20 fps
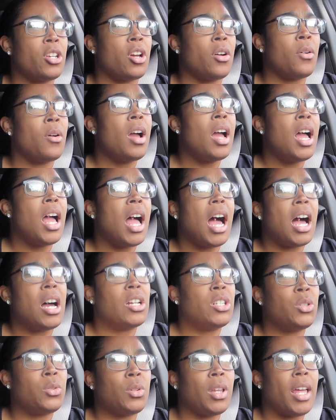so
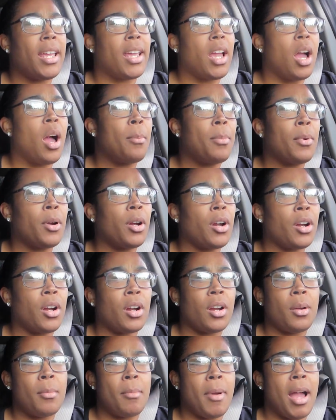I'll do like
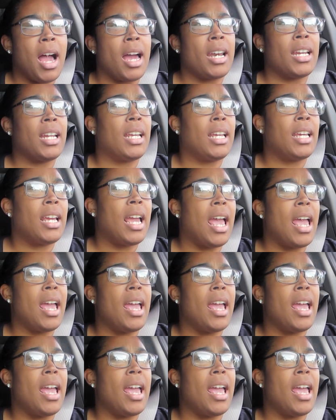upper body